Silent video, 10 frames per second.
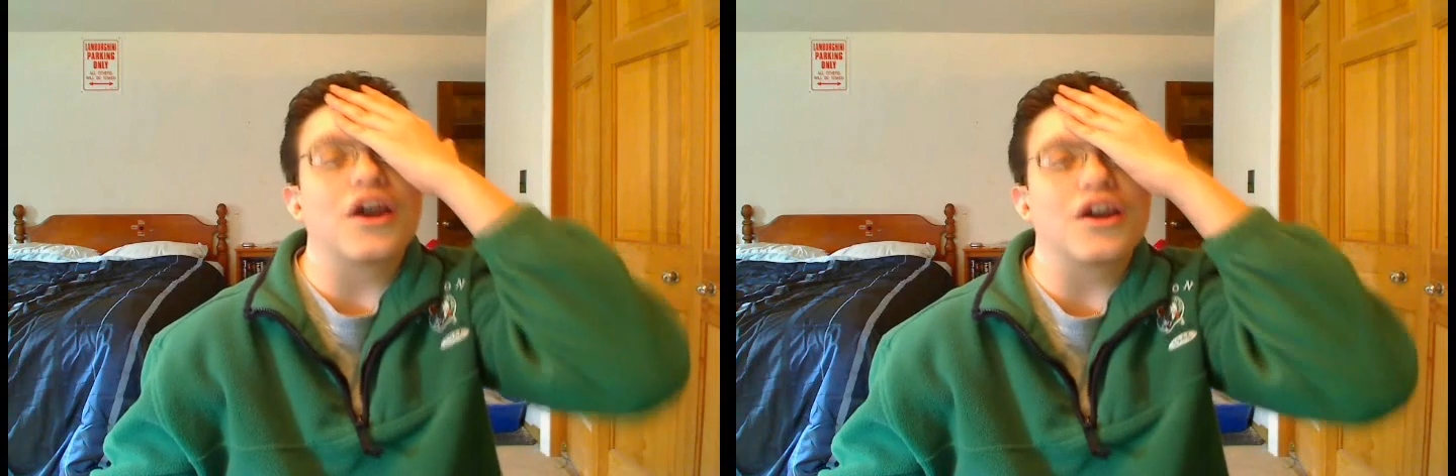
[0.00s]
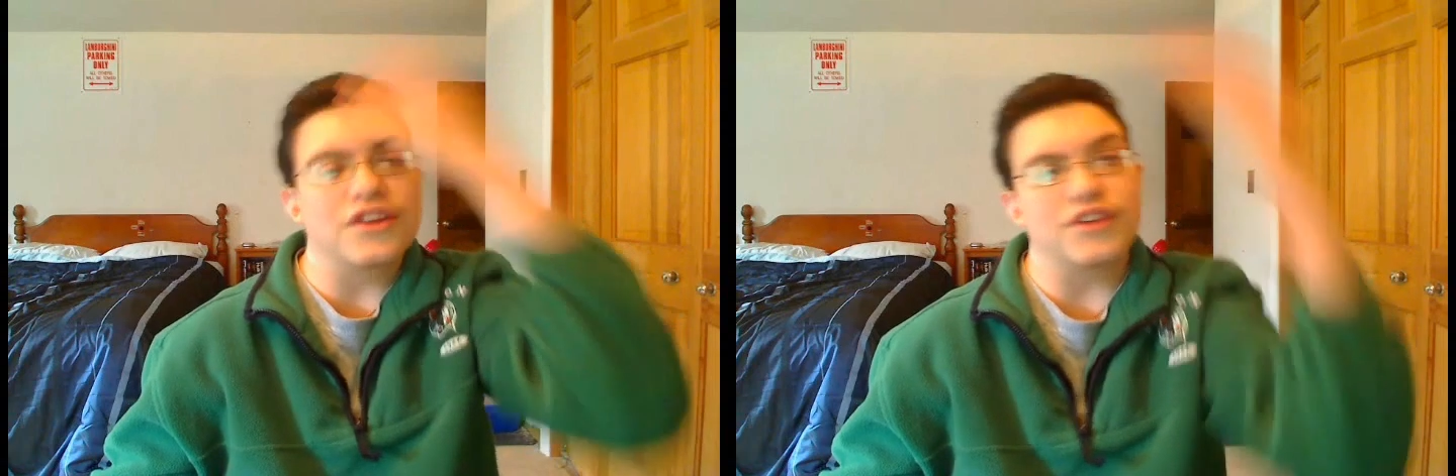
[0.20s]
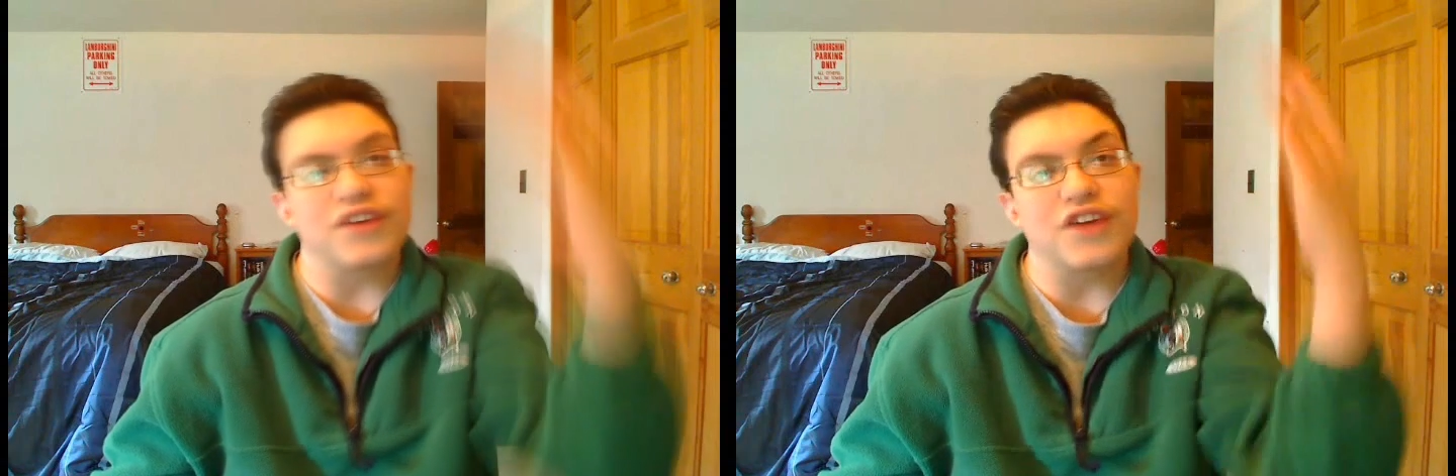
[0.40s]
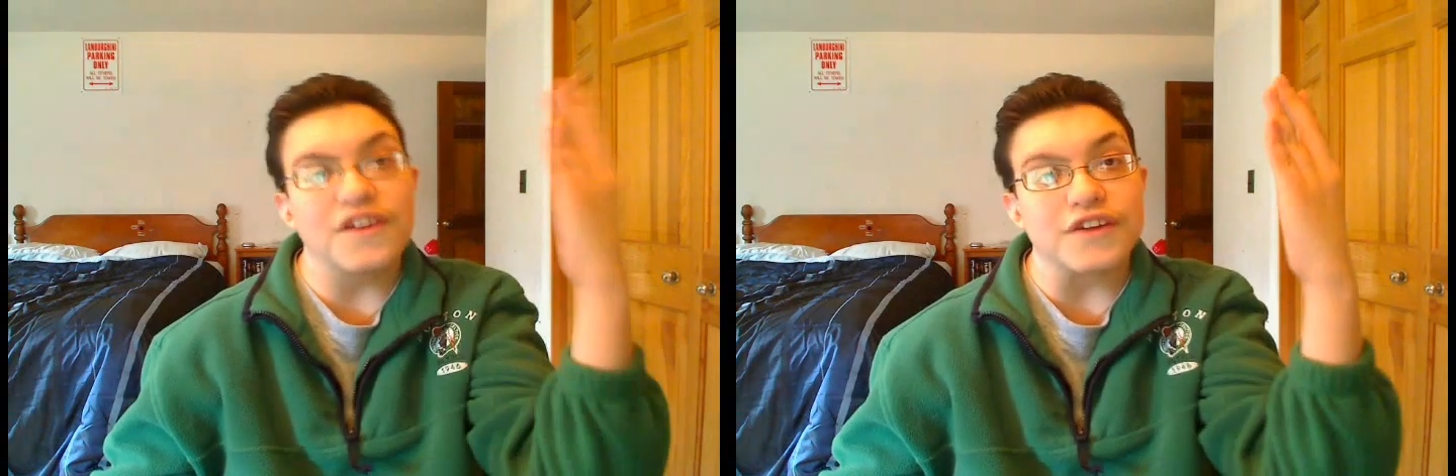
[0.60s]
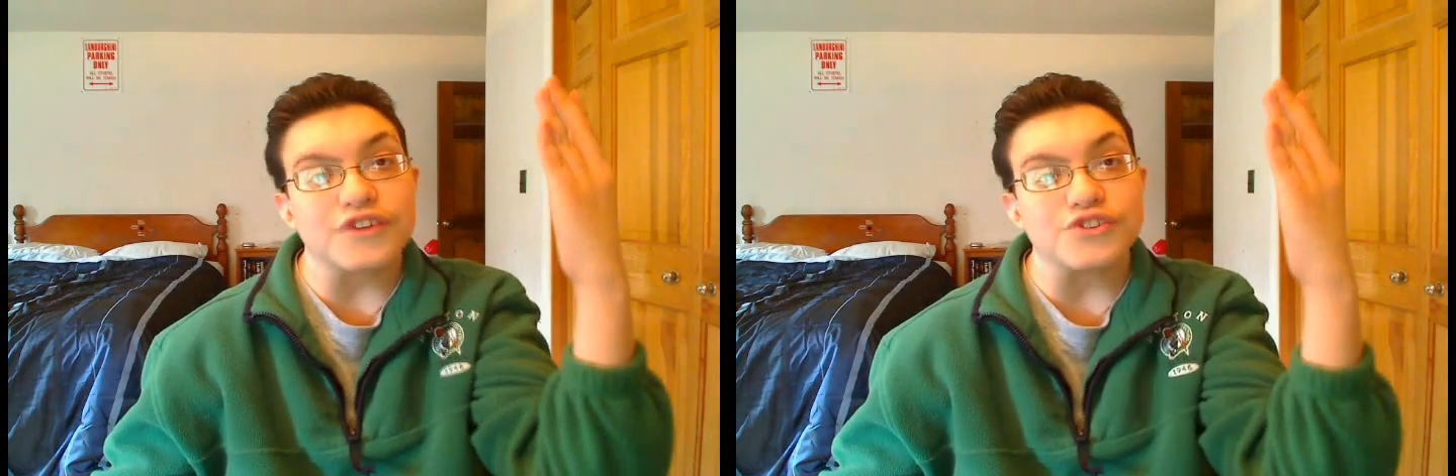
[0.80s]
The
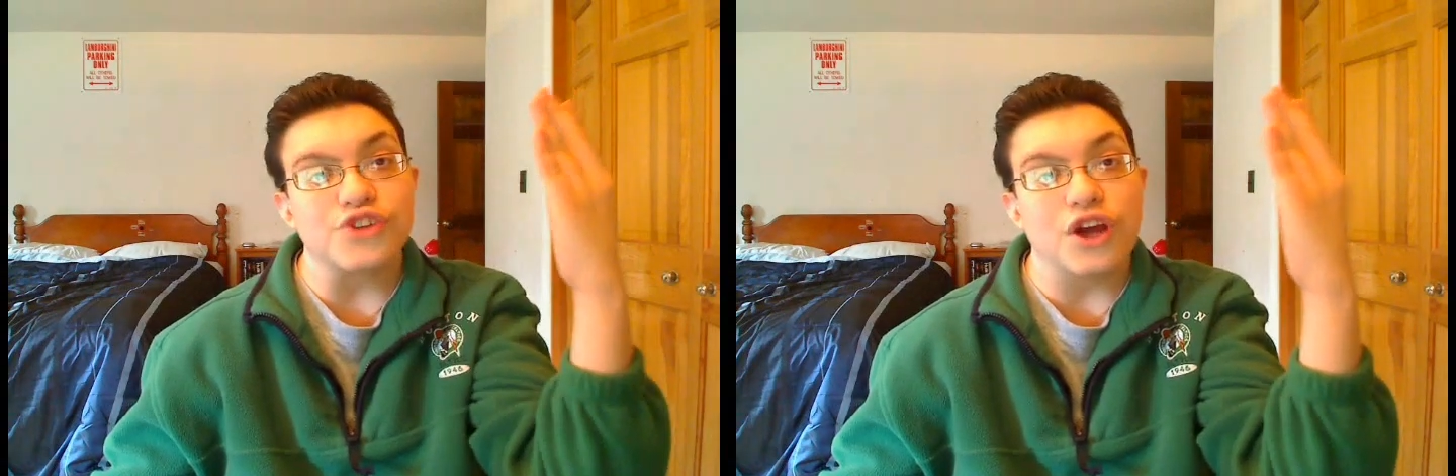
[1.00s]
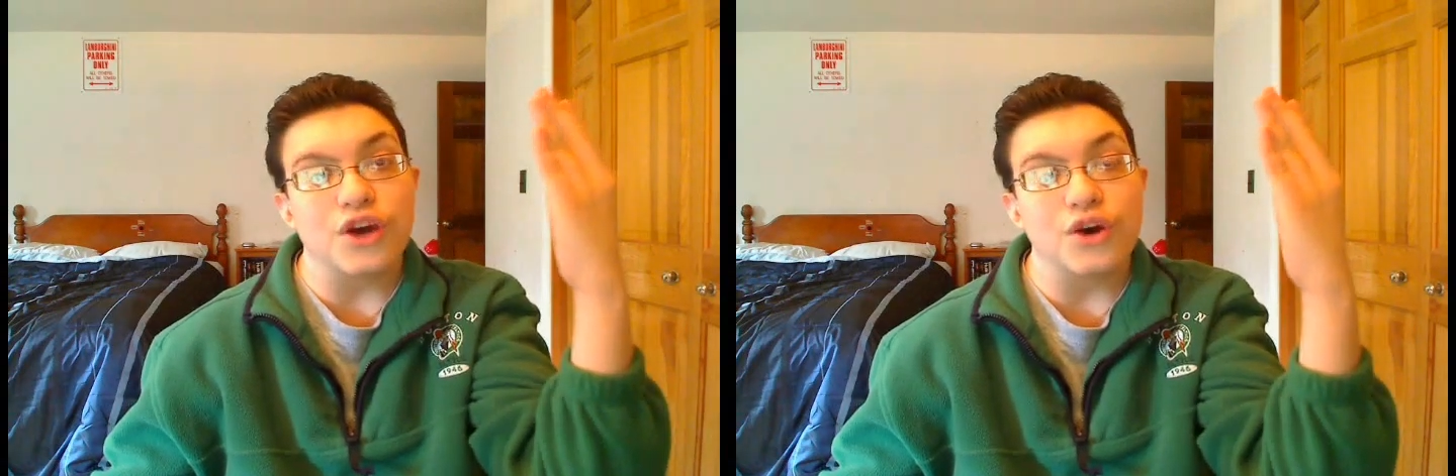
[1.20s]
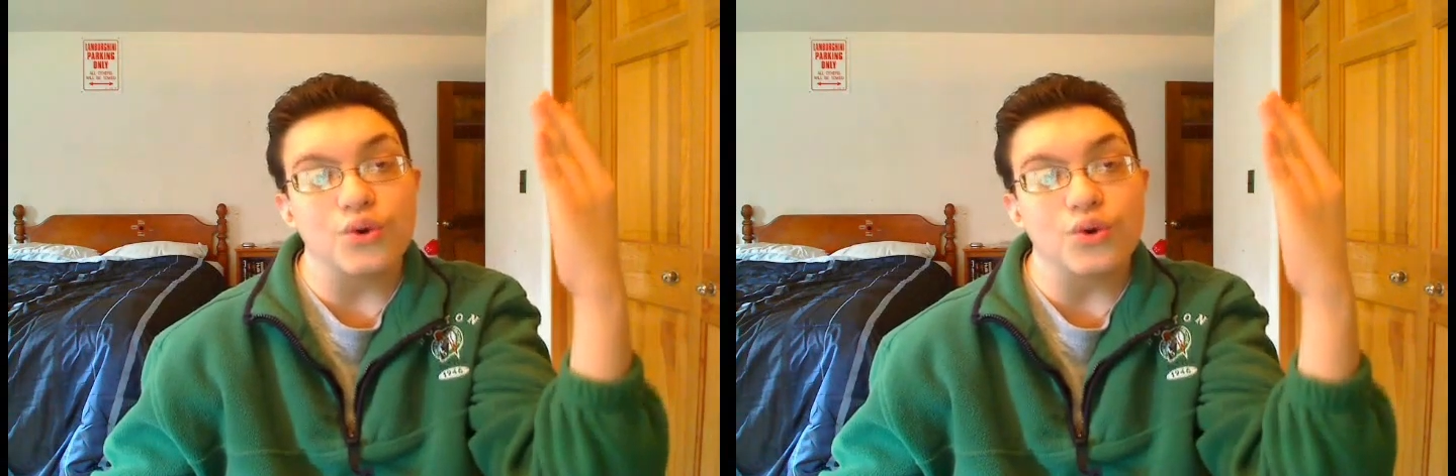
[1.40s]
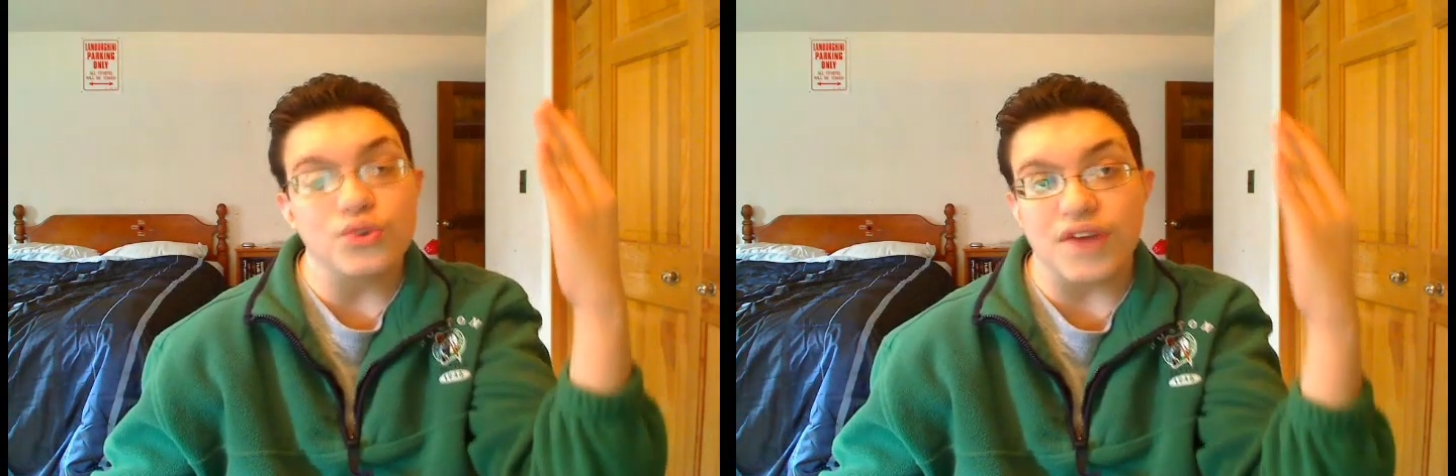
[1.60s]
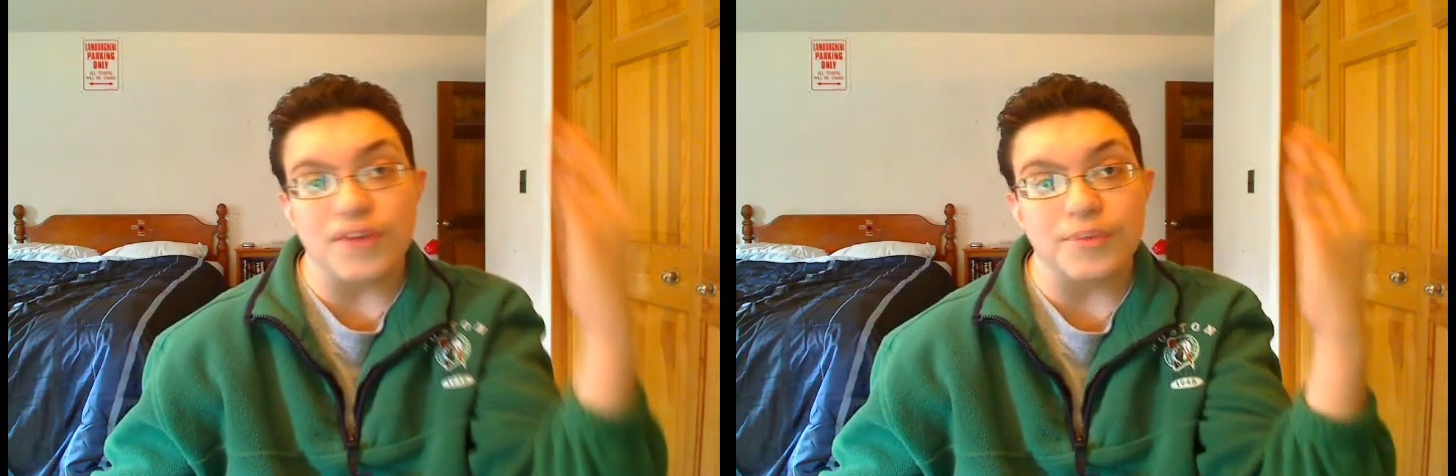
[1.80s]
Celtics, you know?
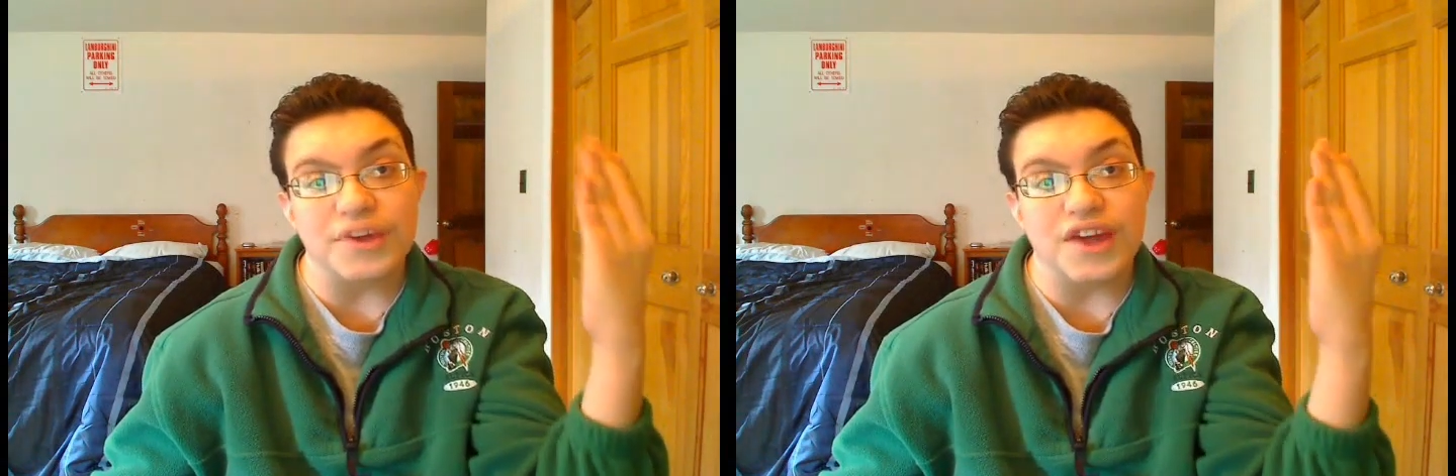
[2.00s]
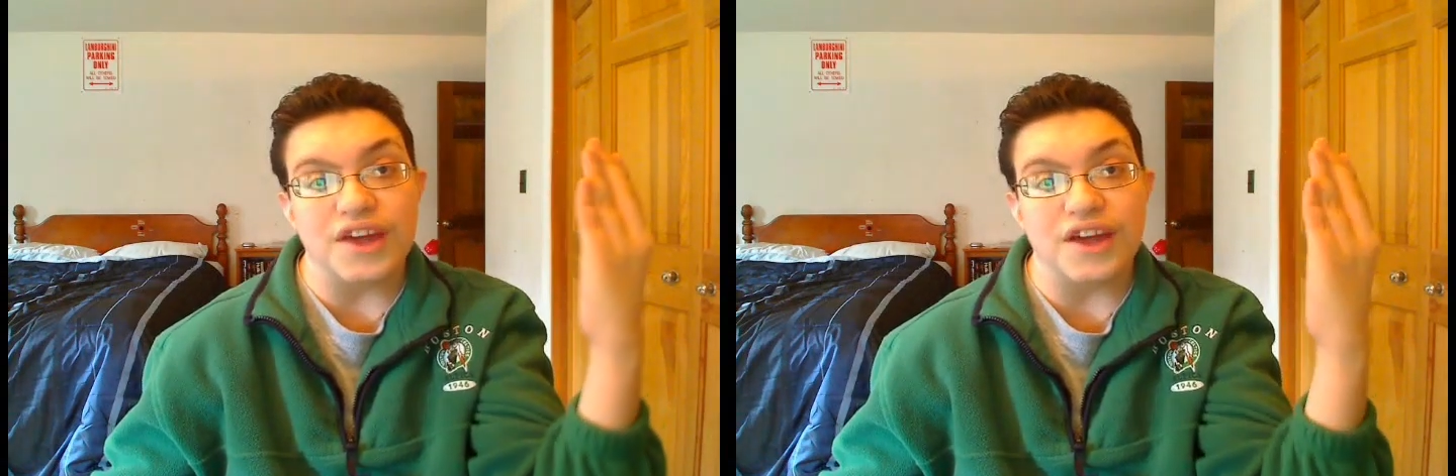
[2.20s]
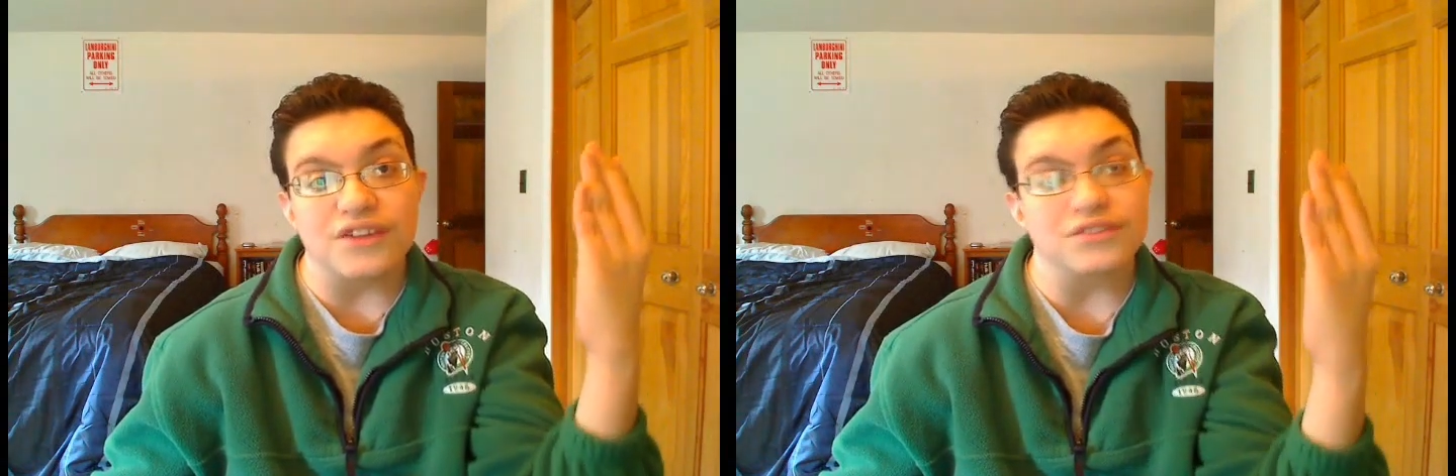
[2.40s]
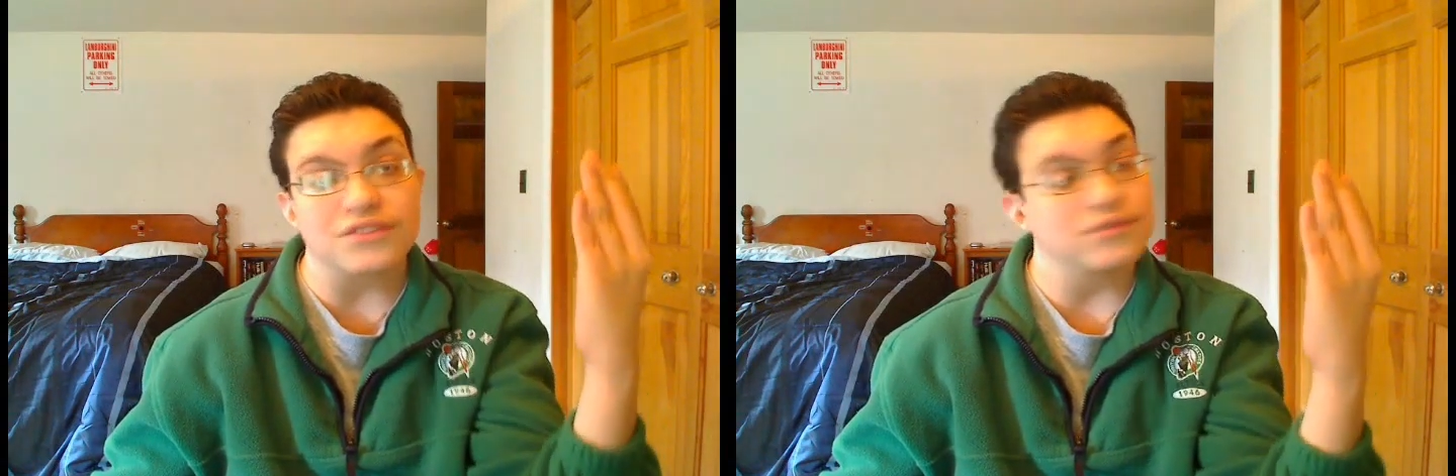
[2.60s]
Kevin McHale.